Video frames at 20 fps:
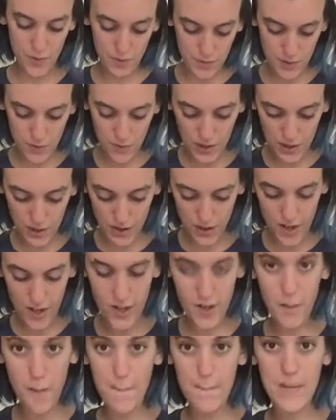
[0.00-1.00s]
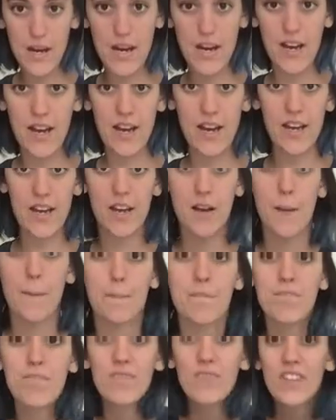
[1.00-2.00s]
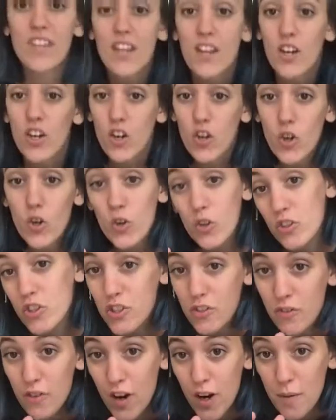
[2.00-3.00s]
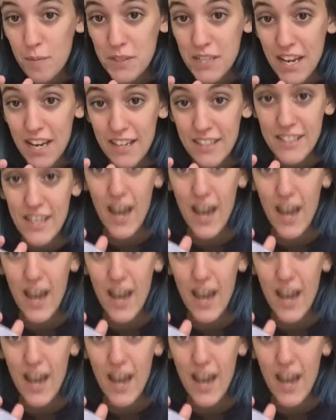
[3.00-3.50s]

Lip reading: would be wearing my Golgi Farm tank